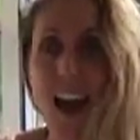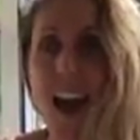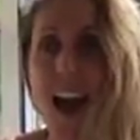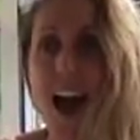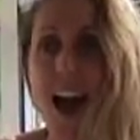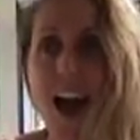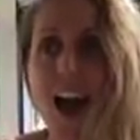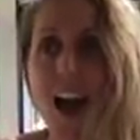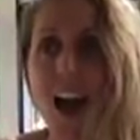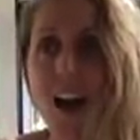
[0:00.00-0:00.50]

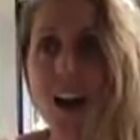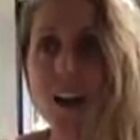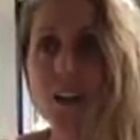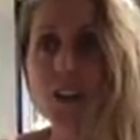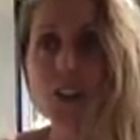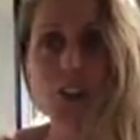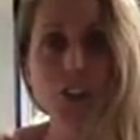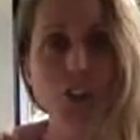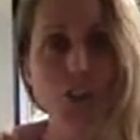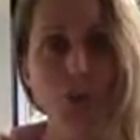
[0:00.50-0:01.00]

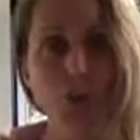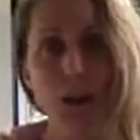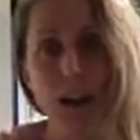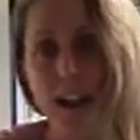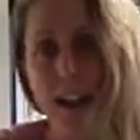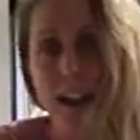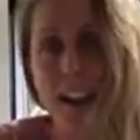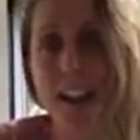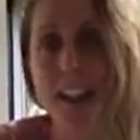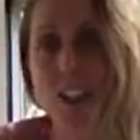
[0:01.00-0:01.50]
how to do a
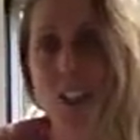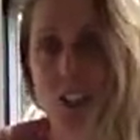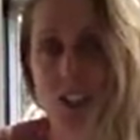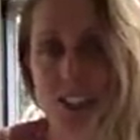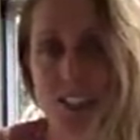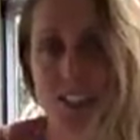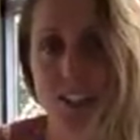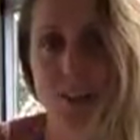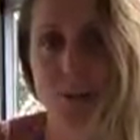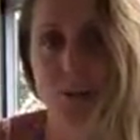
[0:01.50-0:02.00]

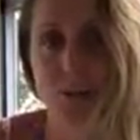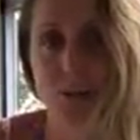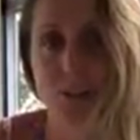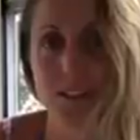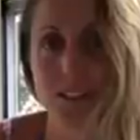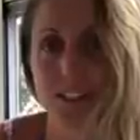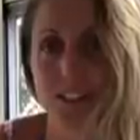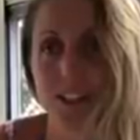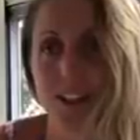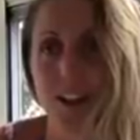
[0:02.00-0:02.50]
hairdressing
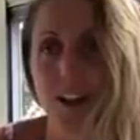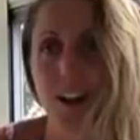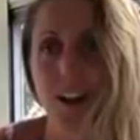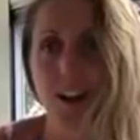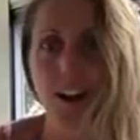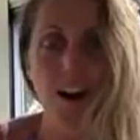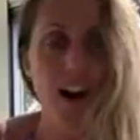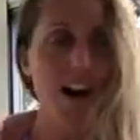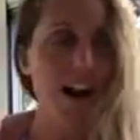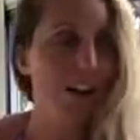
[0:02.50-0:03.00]
course.
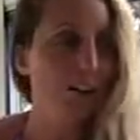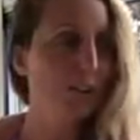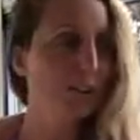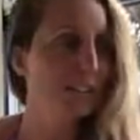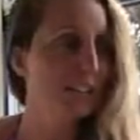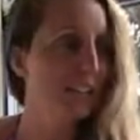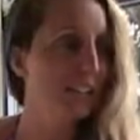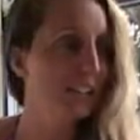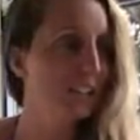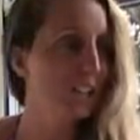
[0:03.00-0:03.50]
I
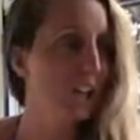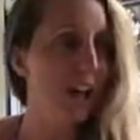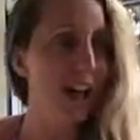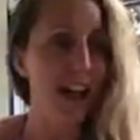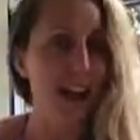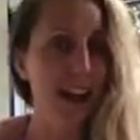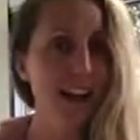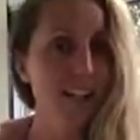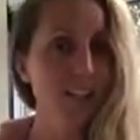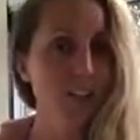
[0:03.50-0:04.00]
don't teach
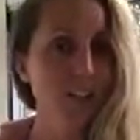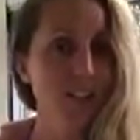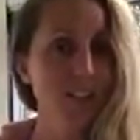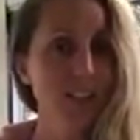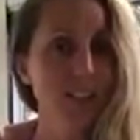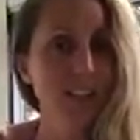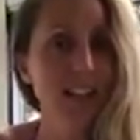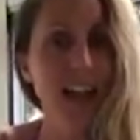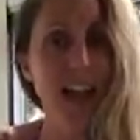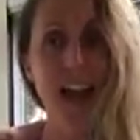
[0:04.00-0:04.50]

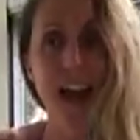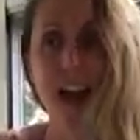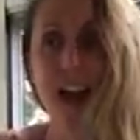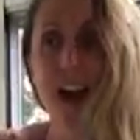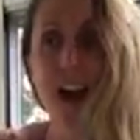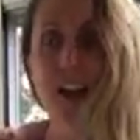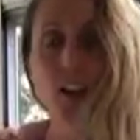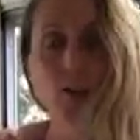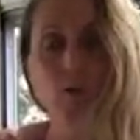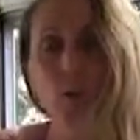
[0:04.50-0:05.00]
hairdressers
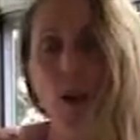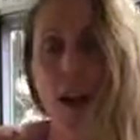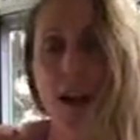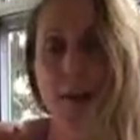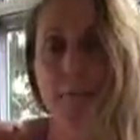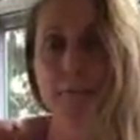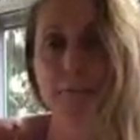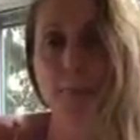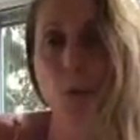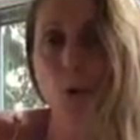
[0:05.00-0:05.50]
how to write
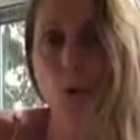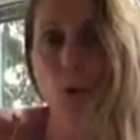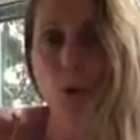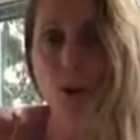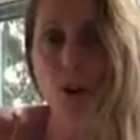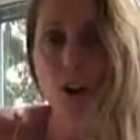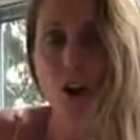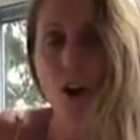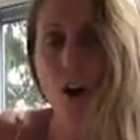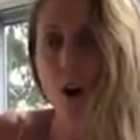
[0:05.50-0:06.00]
a
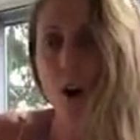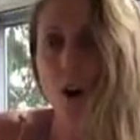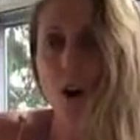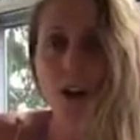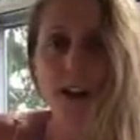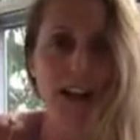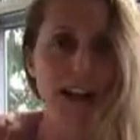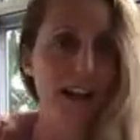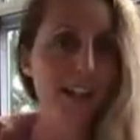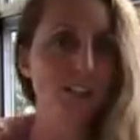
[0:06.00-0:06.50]
book
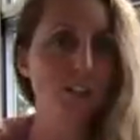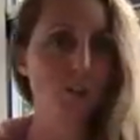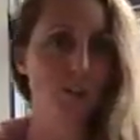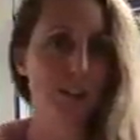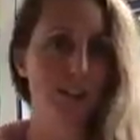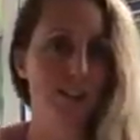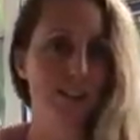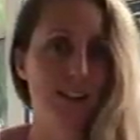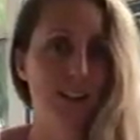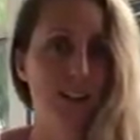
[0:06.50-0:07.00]
on
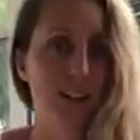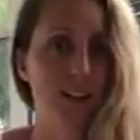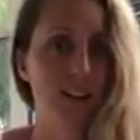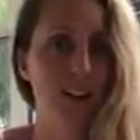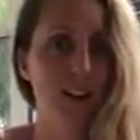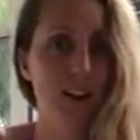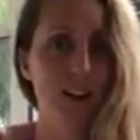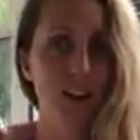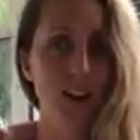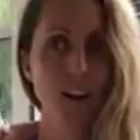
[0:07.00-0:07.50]
hairdressing.
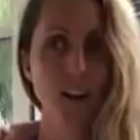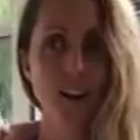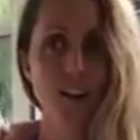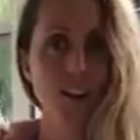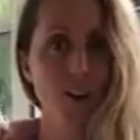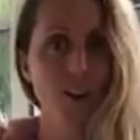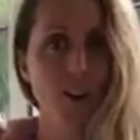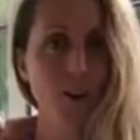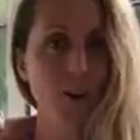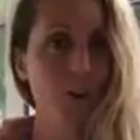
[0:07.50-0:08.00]

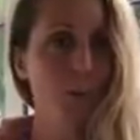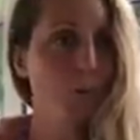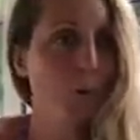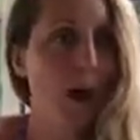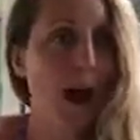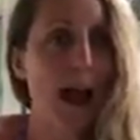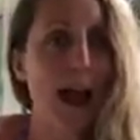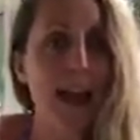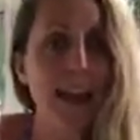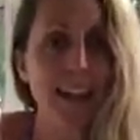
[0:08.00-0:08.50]
No
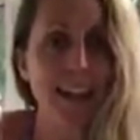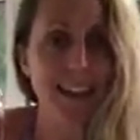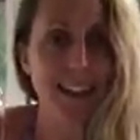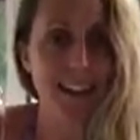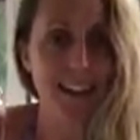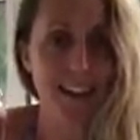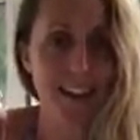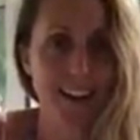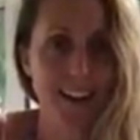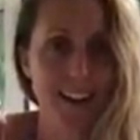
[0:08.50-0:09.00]

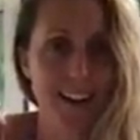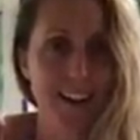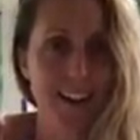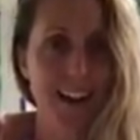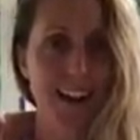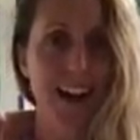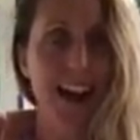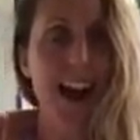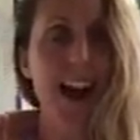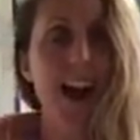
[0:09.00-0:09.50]
way.
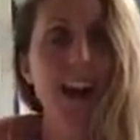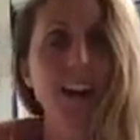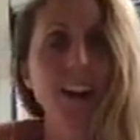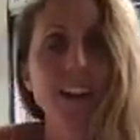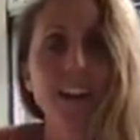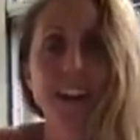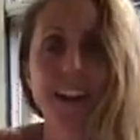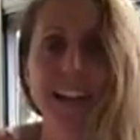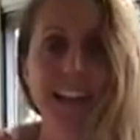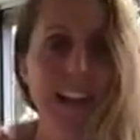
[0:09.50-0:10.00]
How
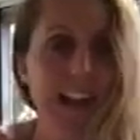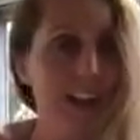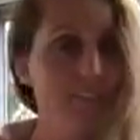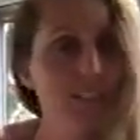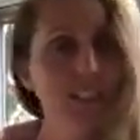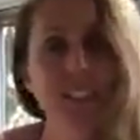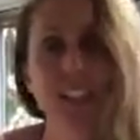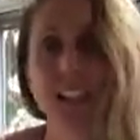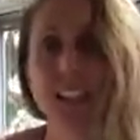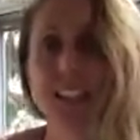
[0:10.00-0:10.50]
did I
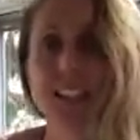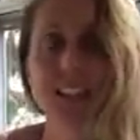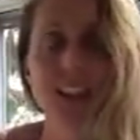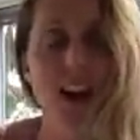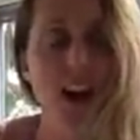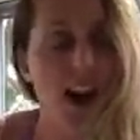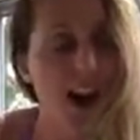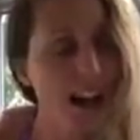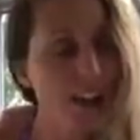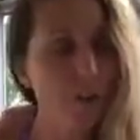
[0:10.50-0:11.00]
never see this?
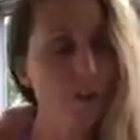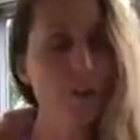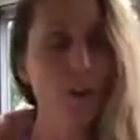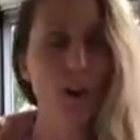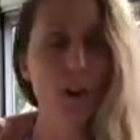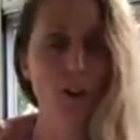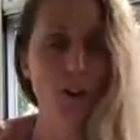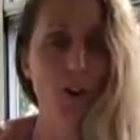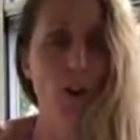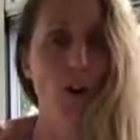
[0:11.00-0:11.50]
I do
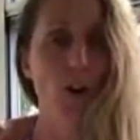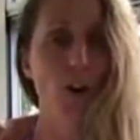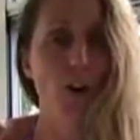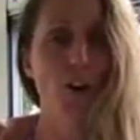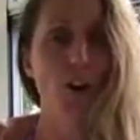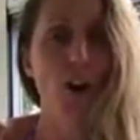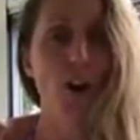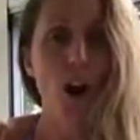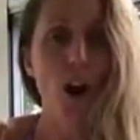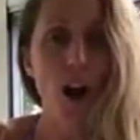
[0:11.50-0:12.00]
not know.
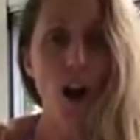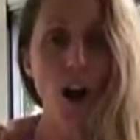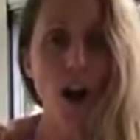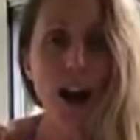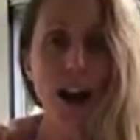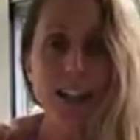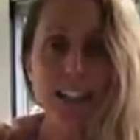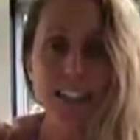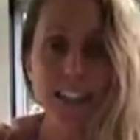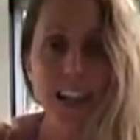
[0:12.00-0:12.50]

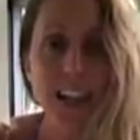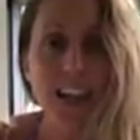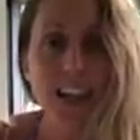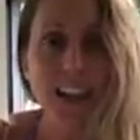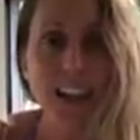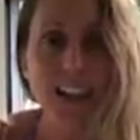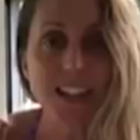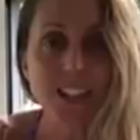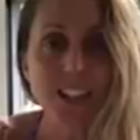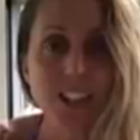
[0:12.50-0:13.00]
I
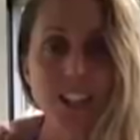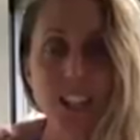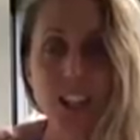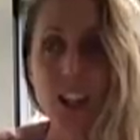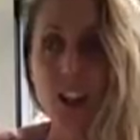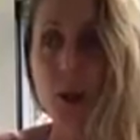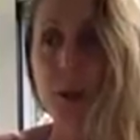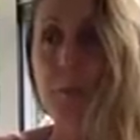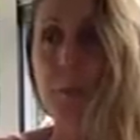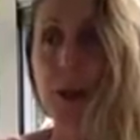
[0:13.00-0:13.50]
teach
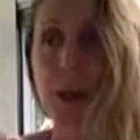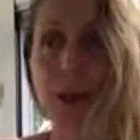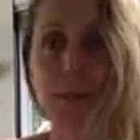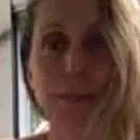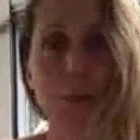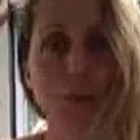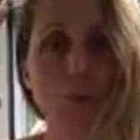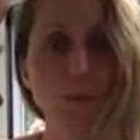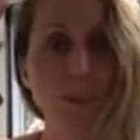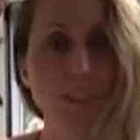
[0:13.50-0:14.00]

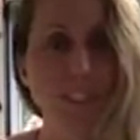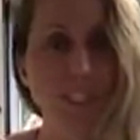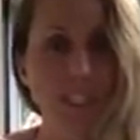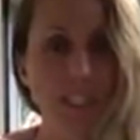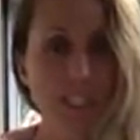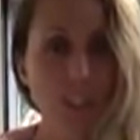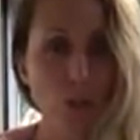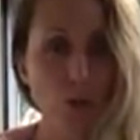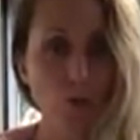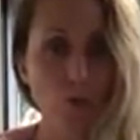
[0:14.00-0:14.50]
people with
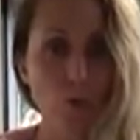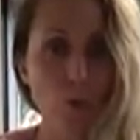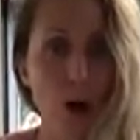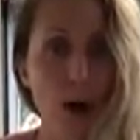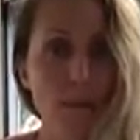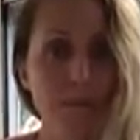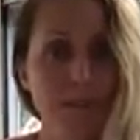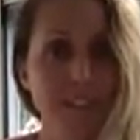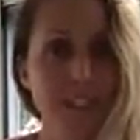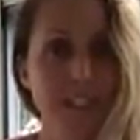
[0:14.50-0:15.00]

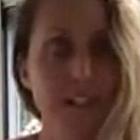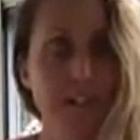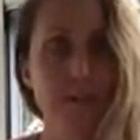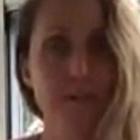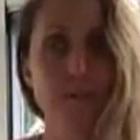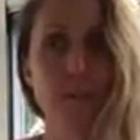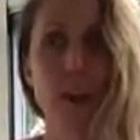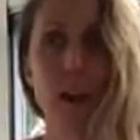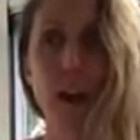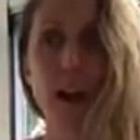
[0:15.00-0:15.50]

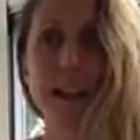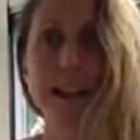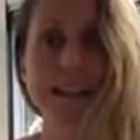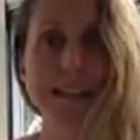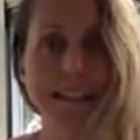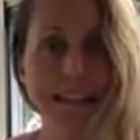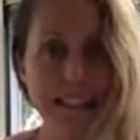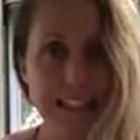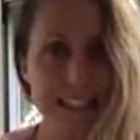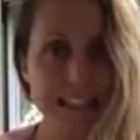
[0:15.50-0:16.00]
disruptive,
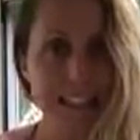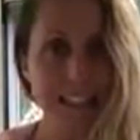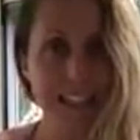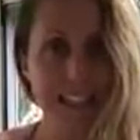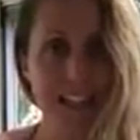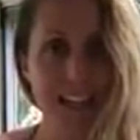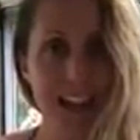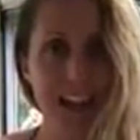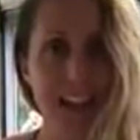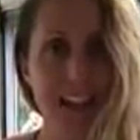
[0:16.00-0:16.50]

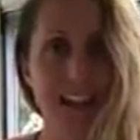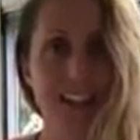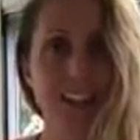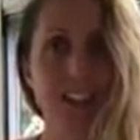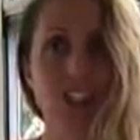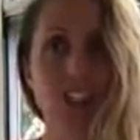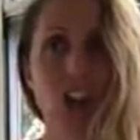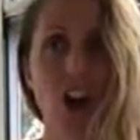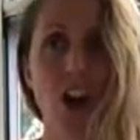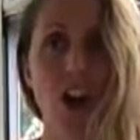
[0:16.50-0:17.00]
leading
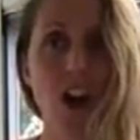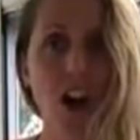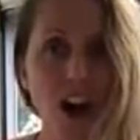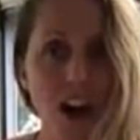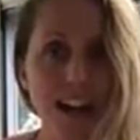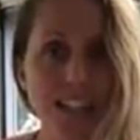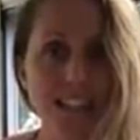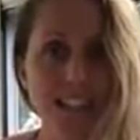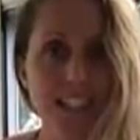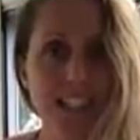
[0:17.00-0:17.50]
edge
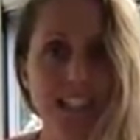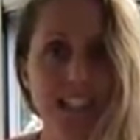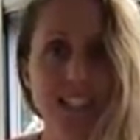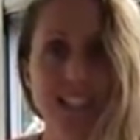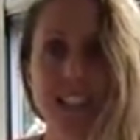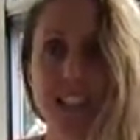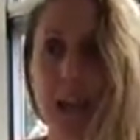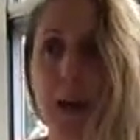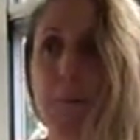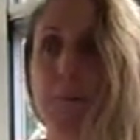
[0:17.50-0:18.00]

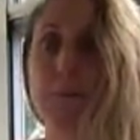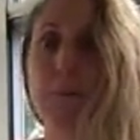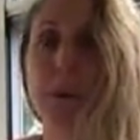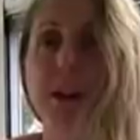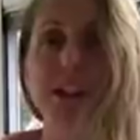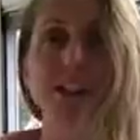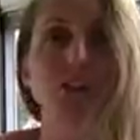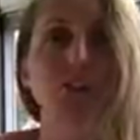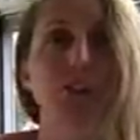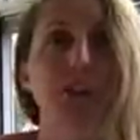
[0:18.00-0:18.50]
ideas and
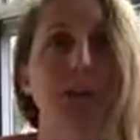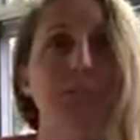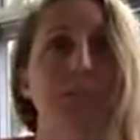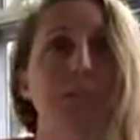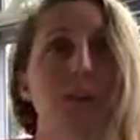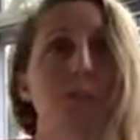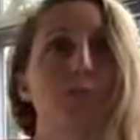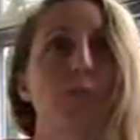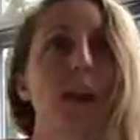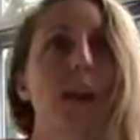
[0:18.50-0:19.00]
big dreams
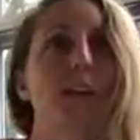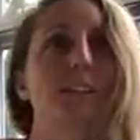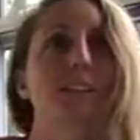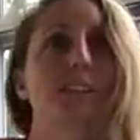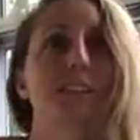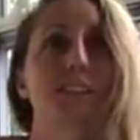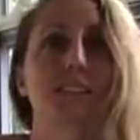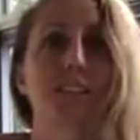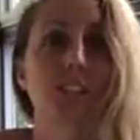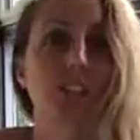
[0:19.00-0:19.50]
around
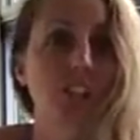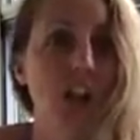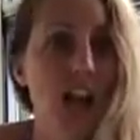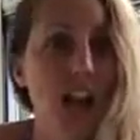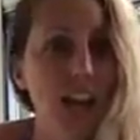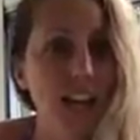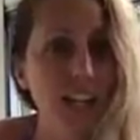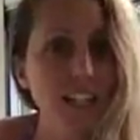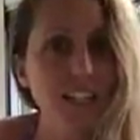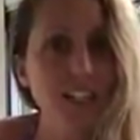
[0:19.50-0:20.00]

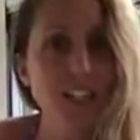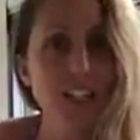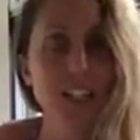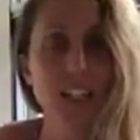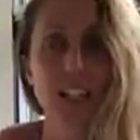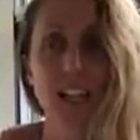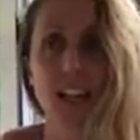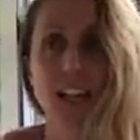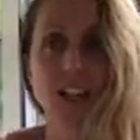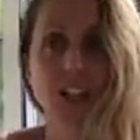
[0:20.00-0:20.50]

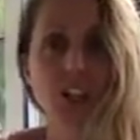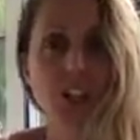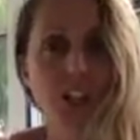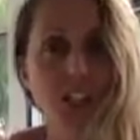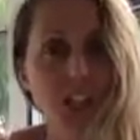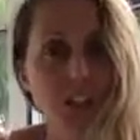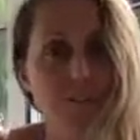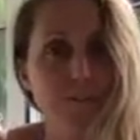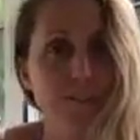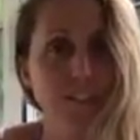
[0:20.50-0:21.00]
changing and
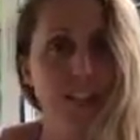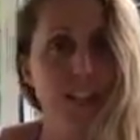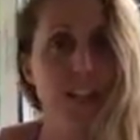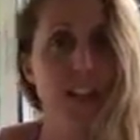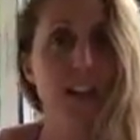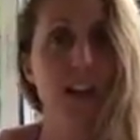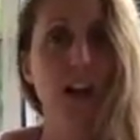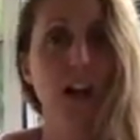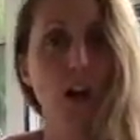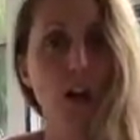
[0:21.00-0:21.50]

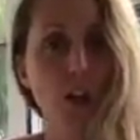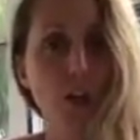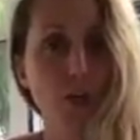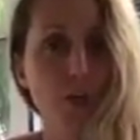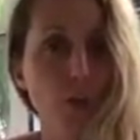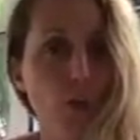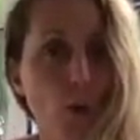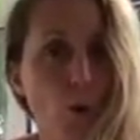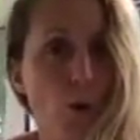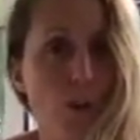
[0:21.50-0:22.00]
shifting
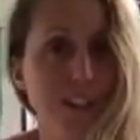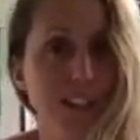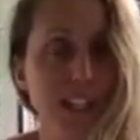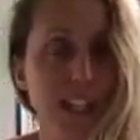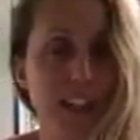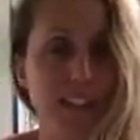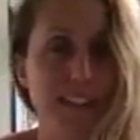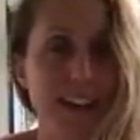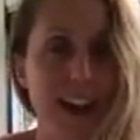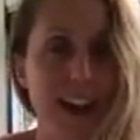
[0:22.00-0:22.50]
thought in